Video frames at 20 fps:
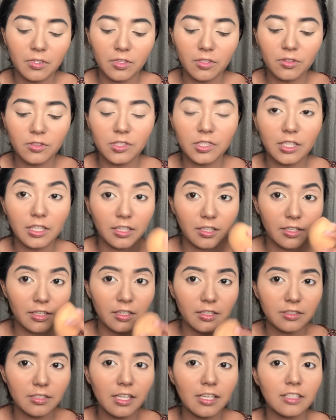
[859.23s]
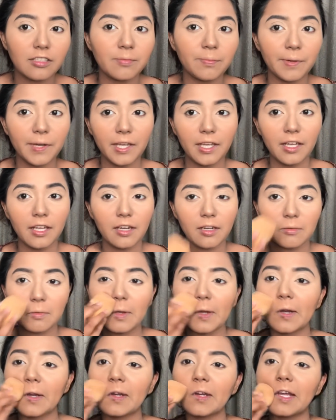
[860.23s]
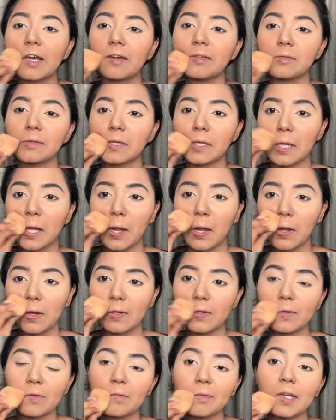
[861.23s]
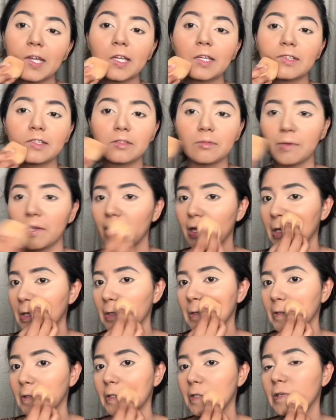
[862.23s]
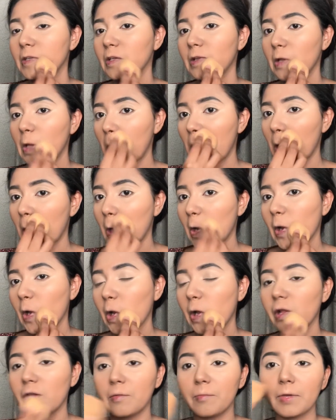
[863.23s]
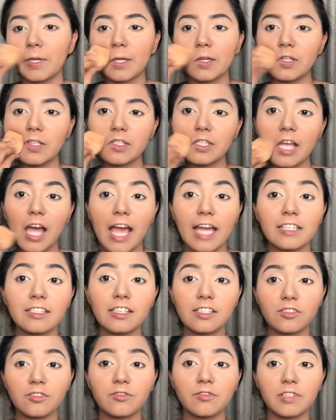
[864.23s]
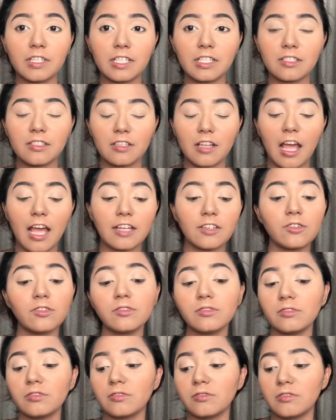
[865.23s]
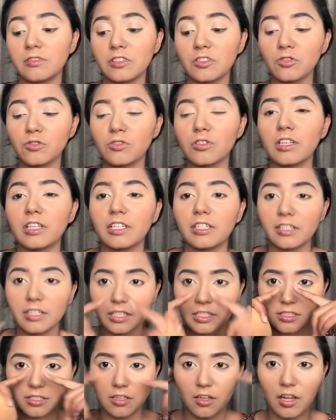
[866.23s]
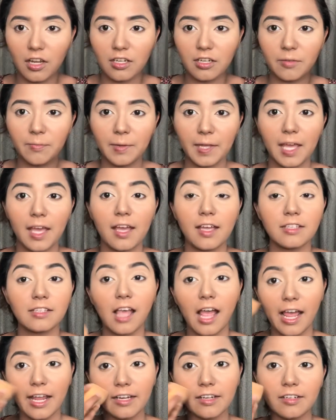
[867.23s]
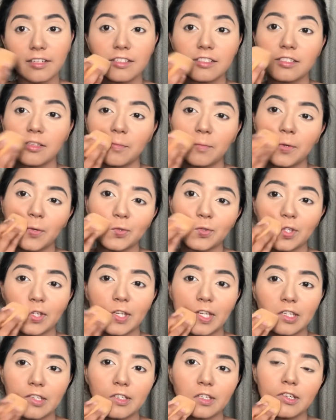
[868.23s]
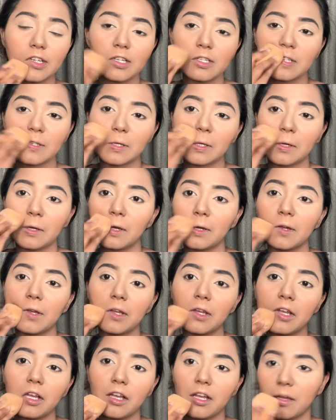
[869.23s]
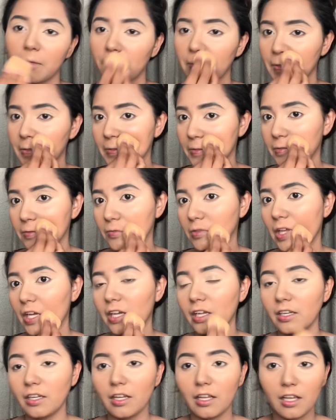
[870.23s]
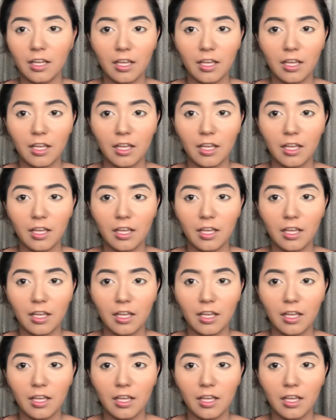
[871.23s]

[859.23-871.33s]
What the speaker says: using the setting spray, and I'm gonna dab it onto my smile lines because I tend to crease. I don't usually crease under my eyes, I crease the most here, so I'm gonna do that.